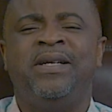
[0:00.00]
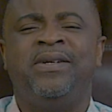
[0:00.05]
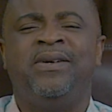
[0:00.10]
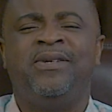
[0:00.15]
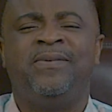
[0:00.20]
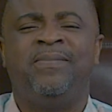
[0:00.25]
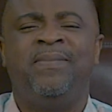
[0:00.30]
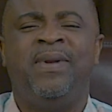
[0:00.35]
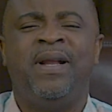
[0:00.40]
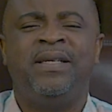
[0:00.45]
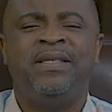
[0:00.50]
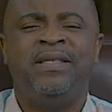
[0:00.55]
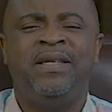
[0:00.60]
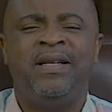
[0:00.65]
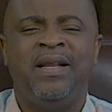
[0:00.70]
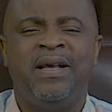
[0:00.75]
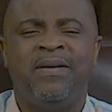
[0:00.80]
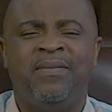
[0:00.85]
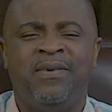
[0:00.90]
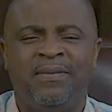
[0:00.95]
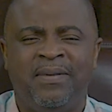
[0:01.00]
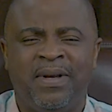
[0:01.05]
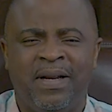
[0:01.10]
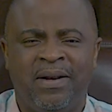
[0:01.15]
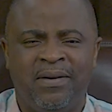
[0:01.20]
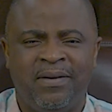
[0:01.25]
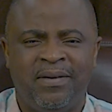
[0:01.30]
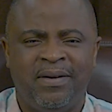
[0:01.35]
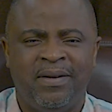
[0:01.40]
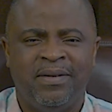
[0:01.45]
and just bless the name of the
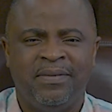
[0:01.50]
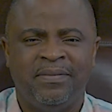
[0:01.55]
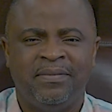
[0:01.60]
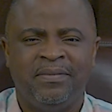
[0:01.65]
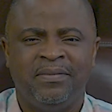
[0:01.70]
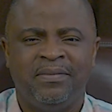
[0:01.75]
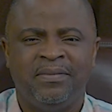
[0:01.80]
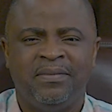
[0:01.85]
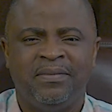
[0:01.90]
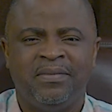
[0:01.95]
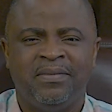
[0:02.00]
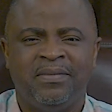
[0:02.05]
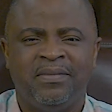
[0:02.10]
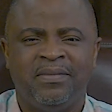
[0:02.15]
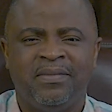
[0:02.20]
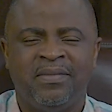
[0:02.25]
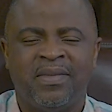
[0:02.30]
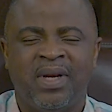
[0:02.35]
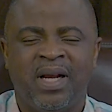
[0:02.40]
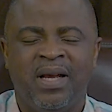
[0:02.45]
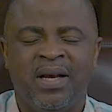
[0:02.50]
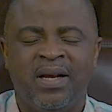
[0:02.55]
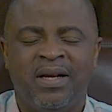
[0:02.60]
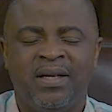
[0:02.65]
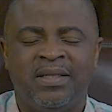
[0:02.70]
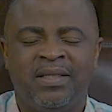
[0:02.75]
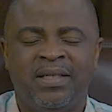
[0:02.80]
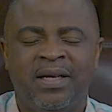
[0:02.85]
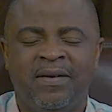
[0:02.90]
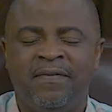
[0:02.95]
Lord.
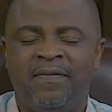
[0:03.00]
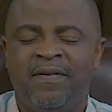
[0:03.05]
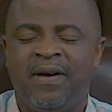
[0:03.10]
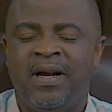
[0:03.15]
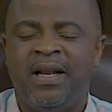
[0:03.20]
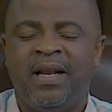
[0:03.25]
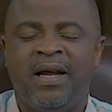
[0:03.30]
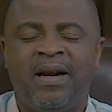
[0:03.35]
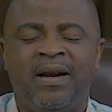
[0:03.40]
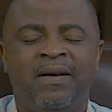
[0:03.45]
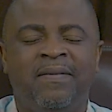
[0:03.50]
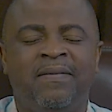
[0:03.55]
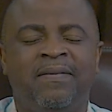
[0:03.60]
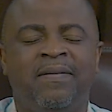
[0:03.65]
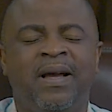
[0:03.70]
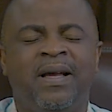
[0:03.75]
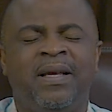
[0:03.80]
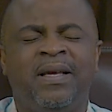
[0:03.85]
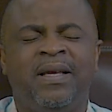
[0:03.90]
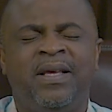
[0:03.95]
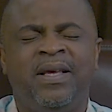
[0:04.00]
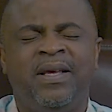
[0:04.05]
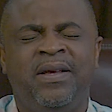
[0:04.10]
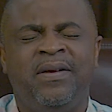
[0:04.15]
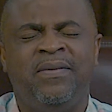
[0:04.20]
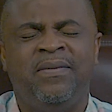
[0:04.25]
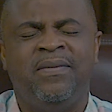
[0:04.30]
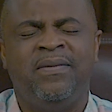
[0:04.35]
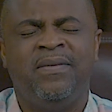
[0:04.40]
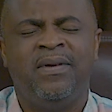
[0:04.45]
Say, Father, I thank
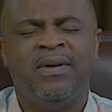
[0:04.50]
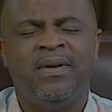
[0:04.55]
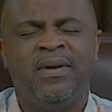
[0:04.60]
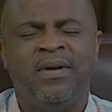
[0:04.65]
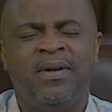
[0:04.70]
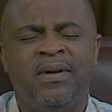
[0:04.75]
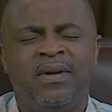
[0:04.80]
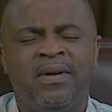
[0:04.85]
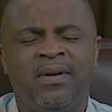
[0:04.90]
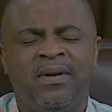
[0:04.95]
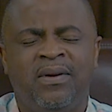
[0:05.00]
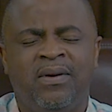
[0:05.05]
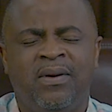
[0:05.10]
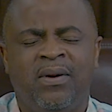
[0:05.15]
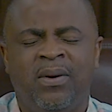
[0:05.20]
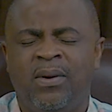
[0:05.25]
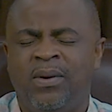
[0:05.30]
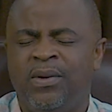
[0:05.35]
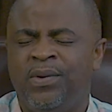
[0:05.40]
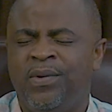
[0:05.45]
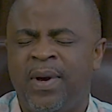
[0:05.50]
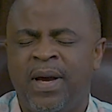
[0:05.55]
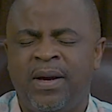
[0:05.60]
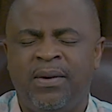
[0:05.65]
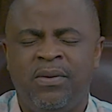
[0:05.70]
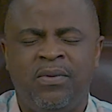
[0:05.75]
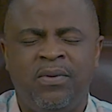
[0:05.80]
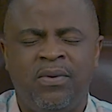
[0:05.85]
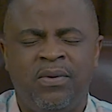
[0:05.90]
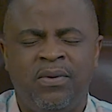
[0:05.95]
you. Oh, you
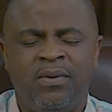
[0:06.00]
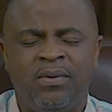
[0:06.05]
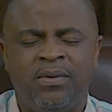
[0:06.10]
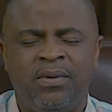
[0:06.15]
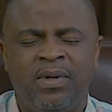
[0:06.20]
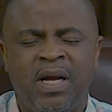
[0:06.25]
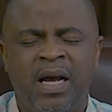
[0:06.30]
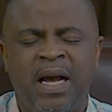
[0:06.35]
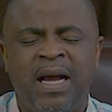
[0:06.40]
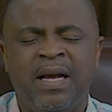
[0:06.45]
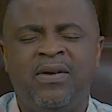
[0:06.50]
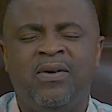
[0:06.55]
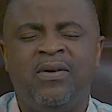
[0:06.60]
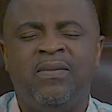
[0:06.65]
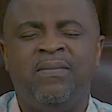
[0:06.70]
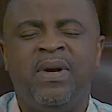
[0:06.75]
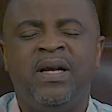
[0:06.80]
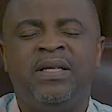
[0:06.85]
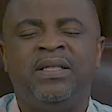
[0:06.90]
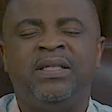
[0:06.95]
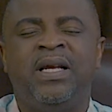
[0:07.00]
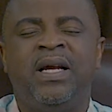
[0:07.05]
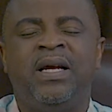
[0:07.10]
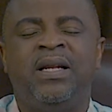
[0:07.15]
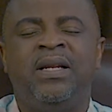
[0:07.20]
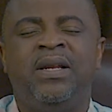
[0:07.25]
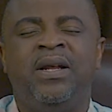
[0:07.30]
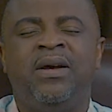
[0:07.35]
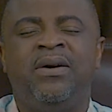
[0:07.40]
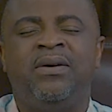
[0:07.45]
are good and your mercy
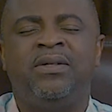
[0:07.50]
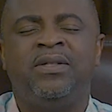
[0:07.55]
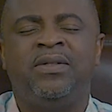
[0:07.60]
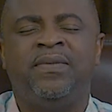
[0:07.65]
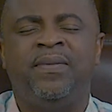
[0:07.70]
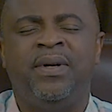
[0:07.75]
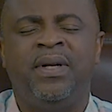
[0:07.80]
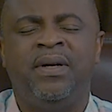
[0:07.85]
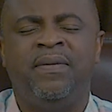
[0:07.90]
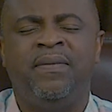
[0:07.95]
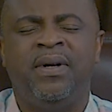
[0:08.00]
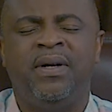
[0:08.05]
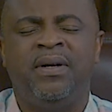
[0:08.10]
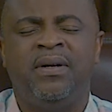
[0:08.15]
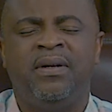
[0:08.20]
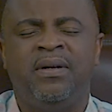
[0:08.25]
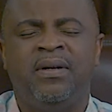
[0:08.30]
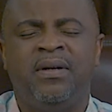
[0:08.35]
endures forever.